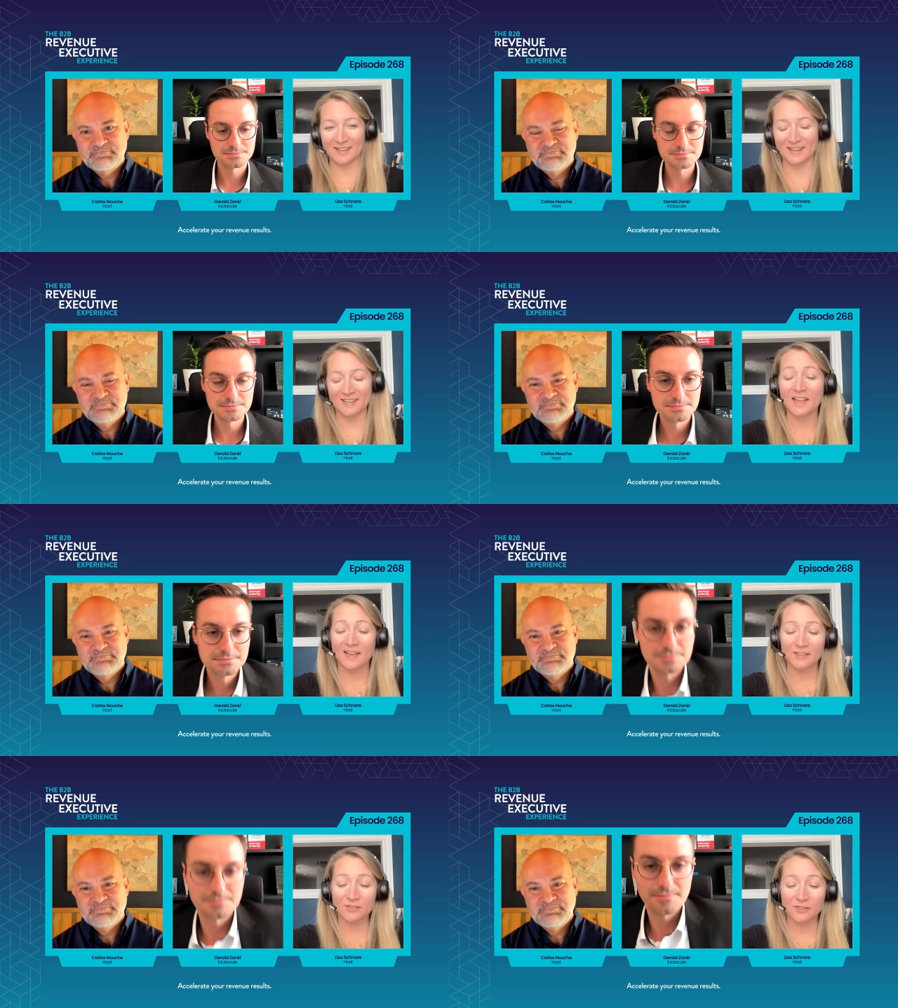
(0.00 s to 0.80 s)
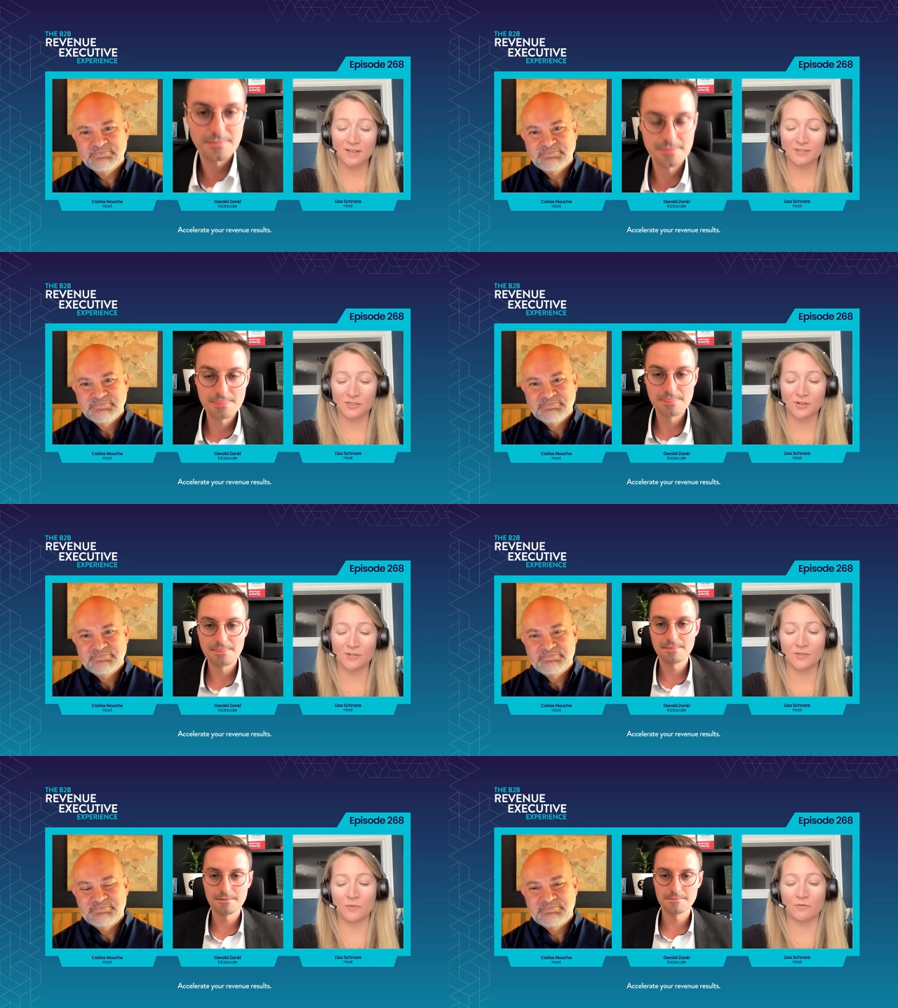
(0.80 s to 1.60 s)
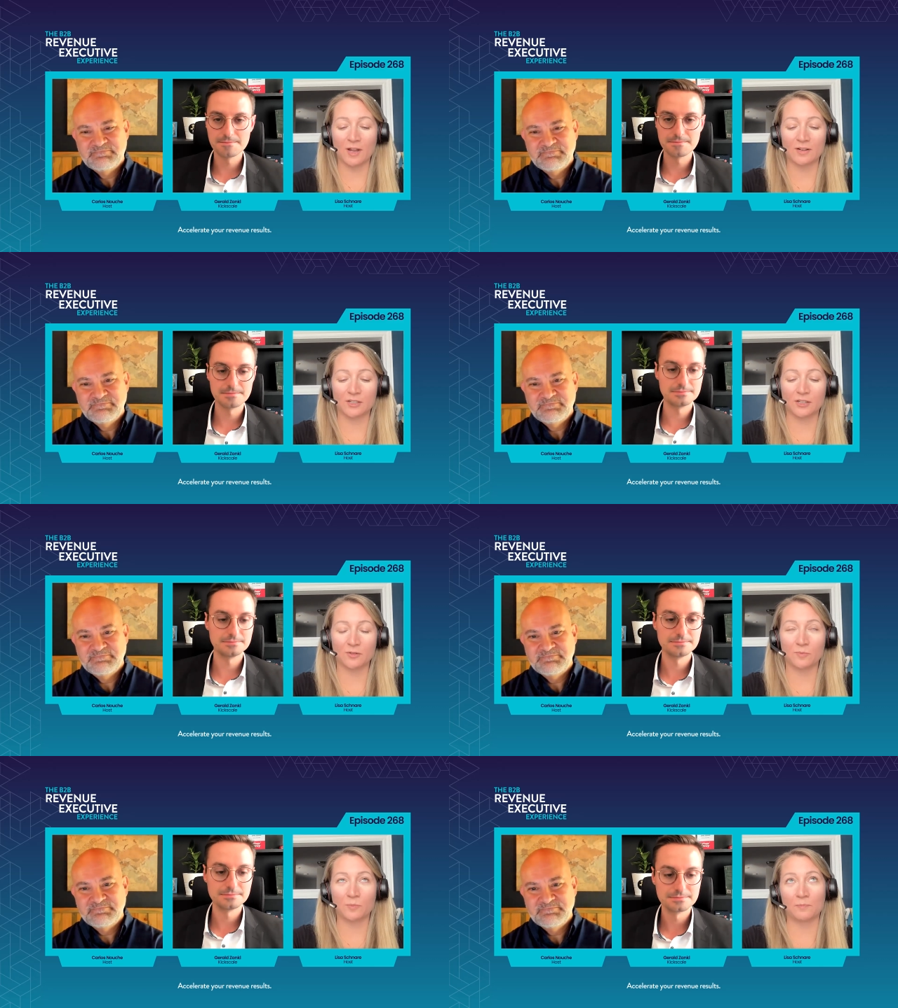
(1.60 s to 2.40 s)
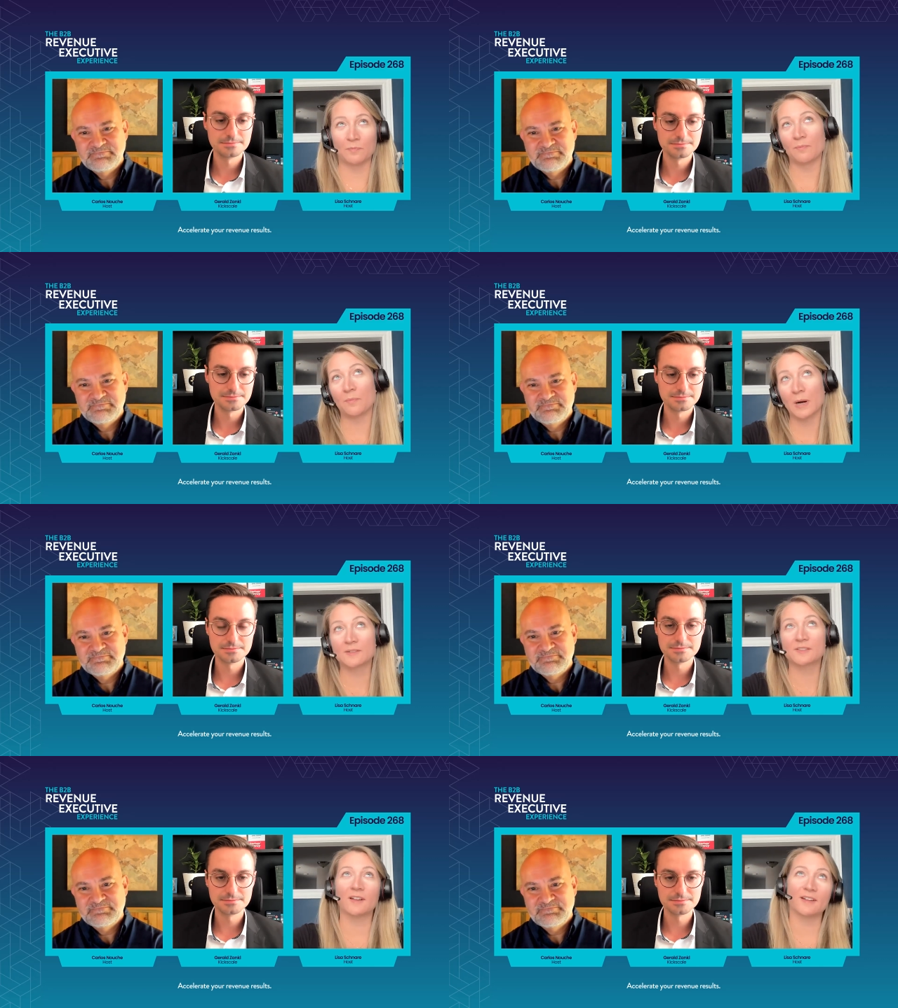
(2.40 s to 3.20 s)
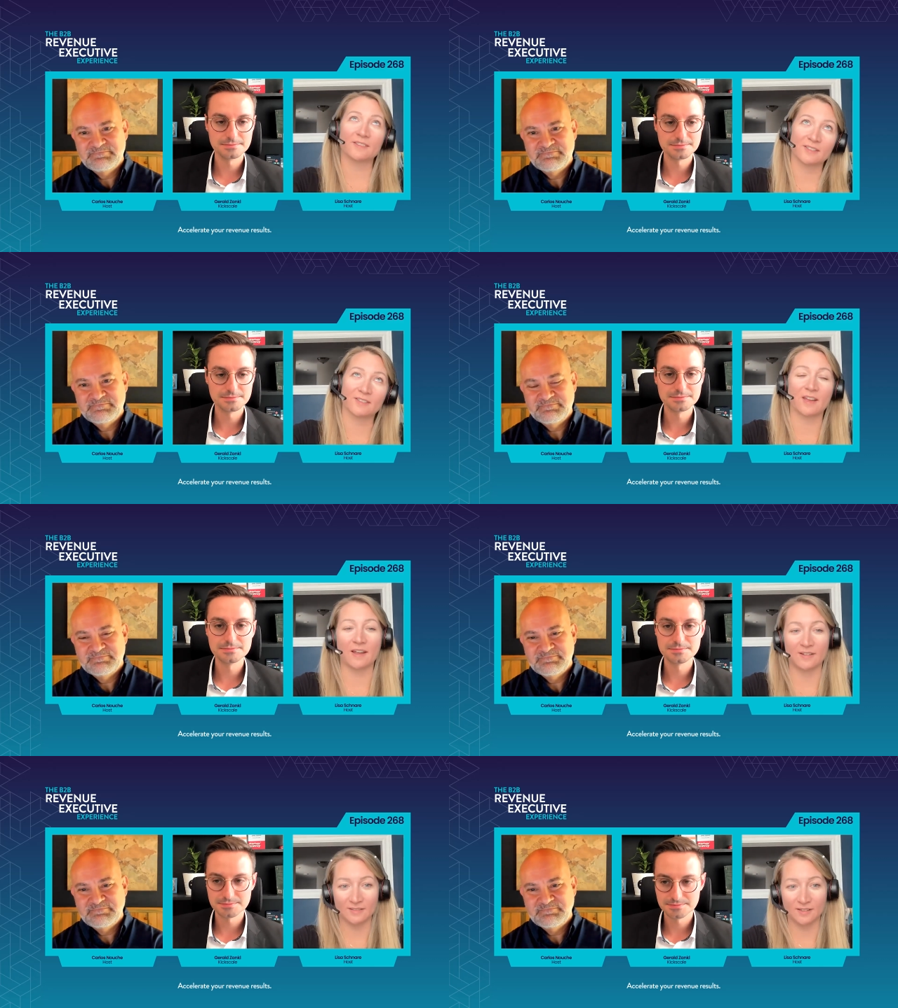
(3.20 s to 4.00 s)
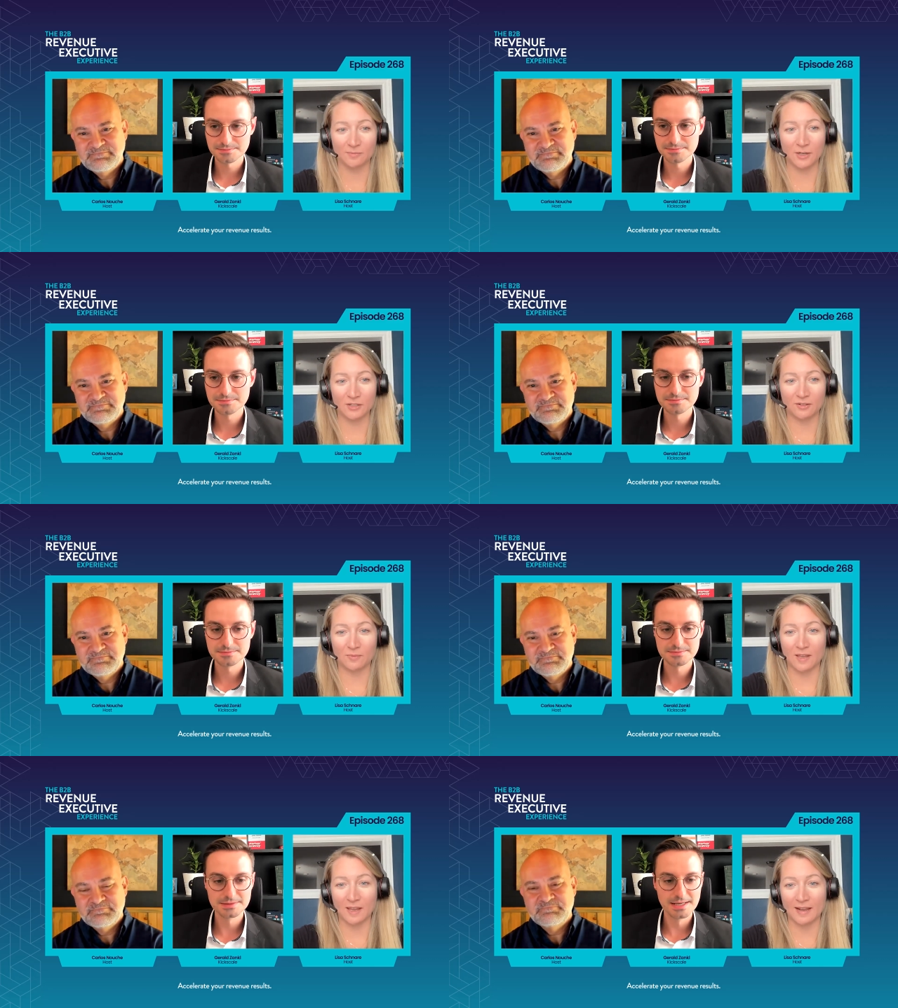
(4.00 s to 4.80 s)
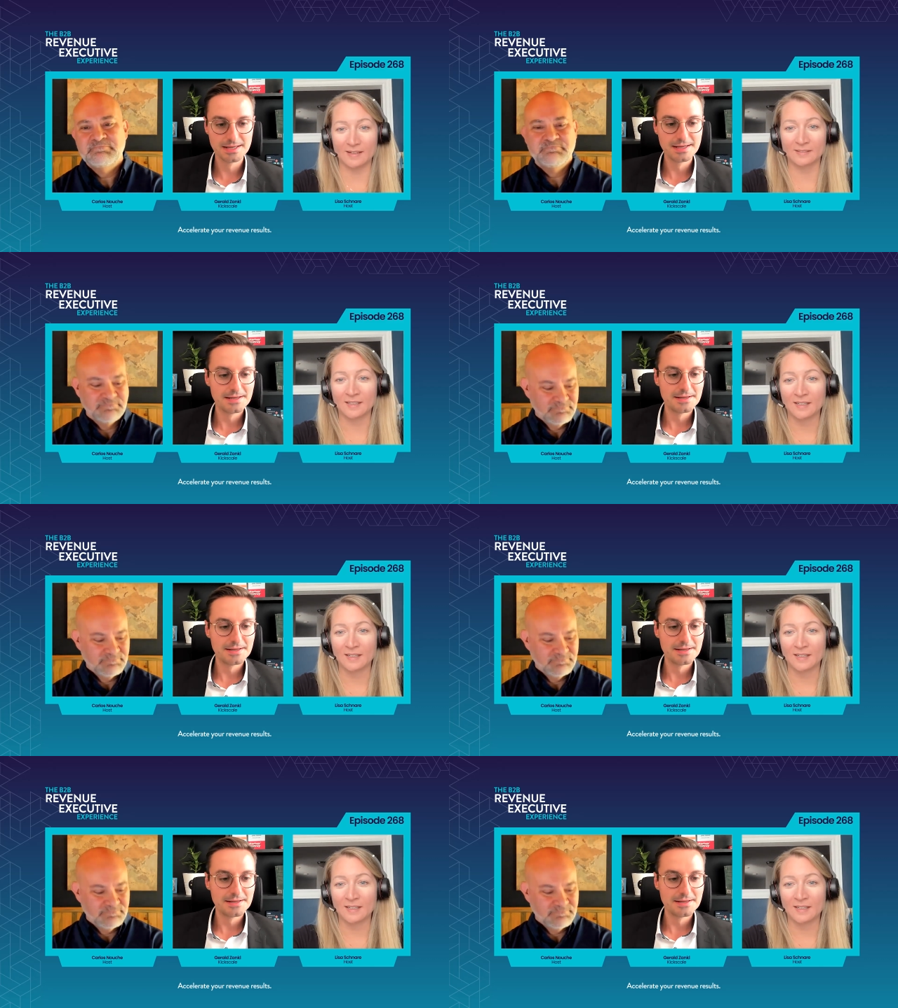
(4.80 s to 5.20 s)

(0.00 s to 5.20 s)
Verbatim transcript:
Speaker 1: Yeah, it's it's true. We've got to personalize at scale as much as we can.